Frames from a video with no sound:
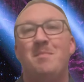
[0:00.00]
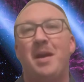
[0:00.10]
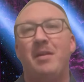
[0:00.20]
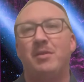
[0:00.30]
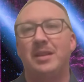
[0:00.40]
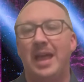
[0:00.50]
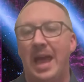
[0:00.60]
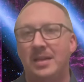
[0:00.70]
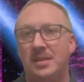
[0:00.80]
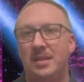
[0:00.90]
by
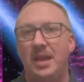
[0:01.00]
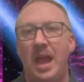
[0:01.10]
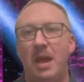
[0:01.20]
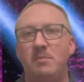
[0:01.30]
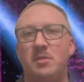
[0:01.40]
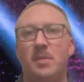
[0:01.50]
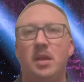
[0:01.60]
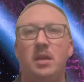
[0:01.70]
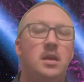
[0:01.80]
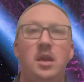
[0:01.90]
relaxing the
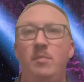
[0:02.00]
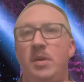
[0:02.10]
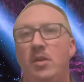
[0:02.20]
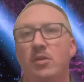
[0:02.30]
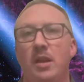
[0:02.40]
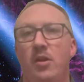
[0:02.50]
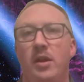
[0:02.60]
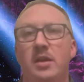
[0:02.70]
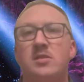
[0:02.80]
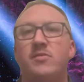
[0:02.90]
abdomen, keeping your
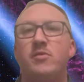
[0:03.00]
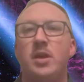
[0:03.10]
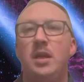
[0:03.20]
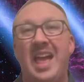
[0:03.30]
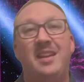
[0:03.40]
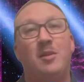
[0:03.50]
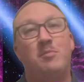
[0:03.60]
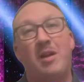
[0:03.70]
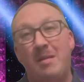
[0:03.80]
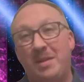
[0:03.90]
larynx free, and it'll
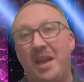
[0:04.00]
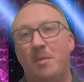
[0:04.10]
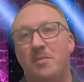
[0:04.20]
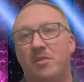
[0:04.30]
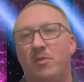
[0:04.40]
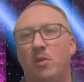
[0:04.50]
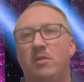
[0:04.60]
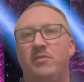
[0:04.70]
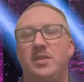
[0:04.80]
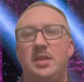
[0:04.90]
probably help their
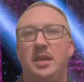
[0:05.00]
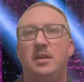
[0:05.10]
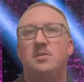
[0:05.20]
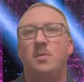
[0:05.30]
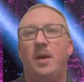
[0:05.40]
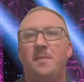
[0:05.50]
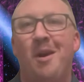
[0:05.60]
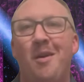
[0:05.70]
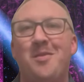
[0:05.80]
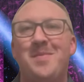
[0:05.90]
vocal fatigue as well.
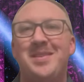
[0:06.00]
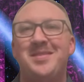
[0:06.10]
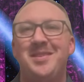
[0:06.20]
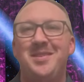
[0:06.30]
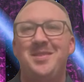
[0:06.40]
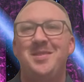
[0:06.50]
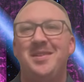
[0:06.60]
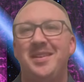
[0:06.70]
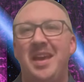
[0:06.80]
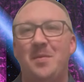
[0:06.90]
All the best to you.
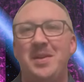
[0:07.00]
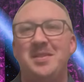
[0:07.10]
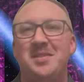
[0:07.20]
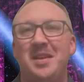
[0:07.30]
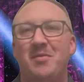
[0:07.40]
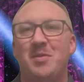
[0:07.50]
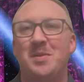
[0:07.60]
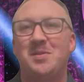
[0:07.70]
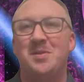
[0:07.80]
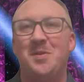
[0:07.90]
Can't wait to see
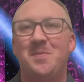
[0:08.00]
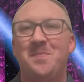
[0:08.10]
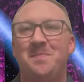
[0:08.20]
everyone soon.